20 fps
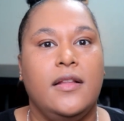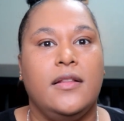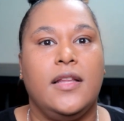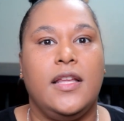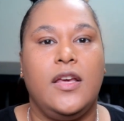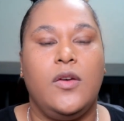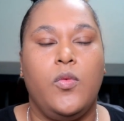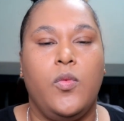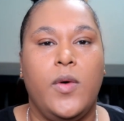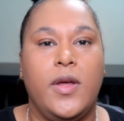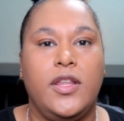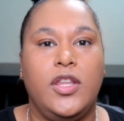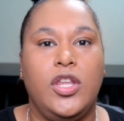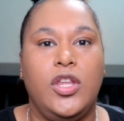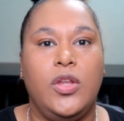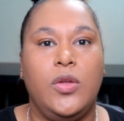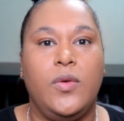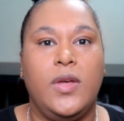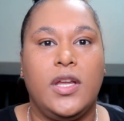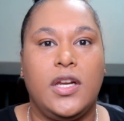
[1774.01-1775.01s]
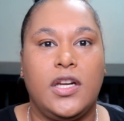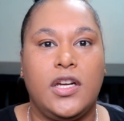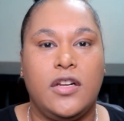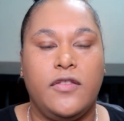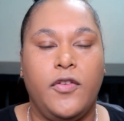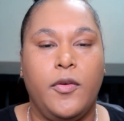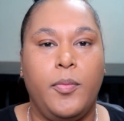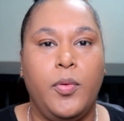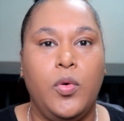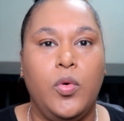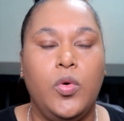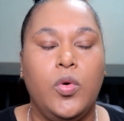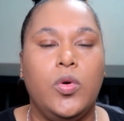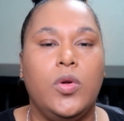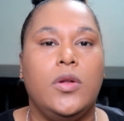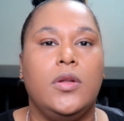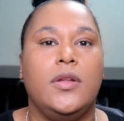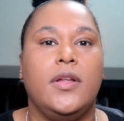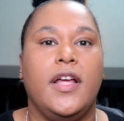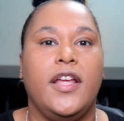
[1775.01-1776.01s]
like when you get out of a
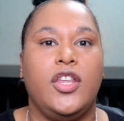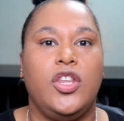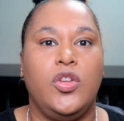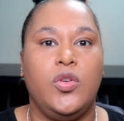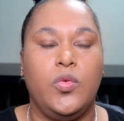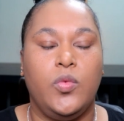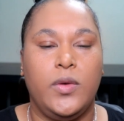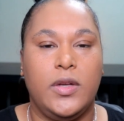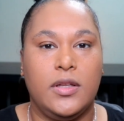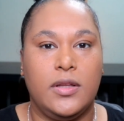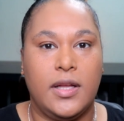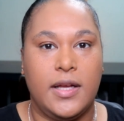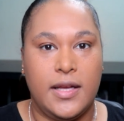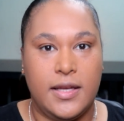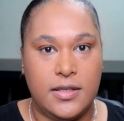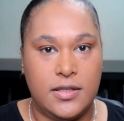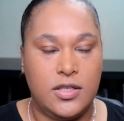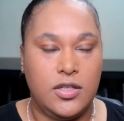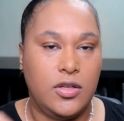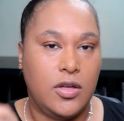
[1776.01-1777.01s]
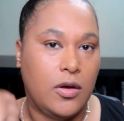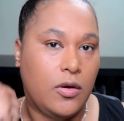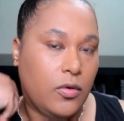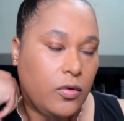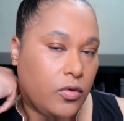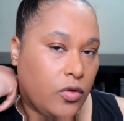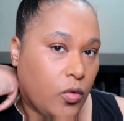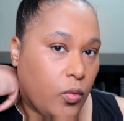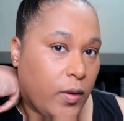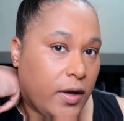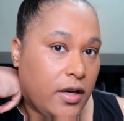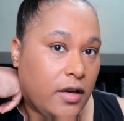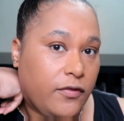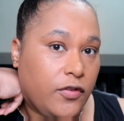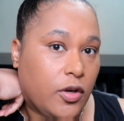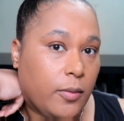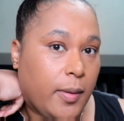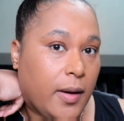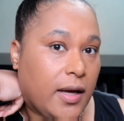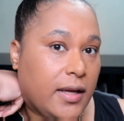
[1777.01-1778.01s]
pool and you realize, you know, the weight of
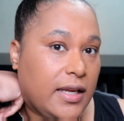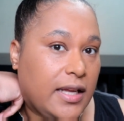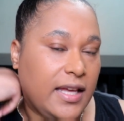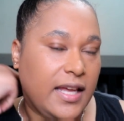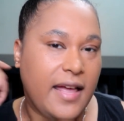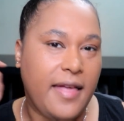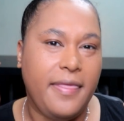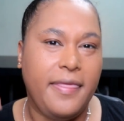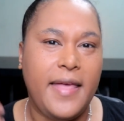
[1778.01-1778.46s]
your body again.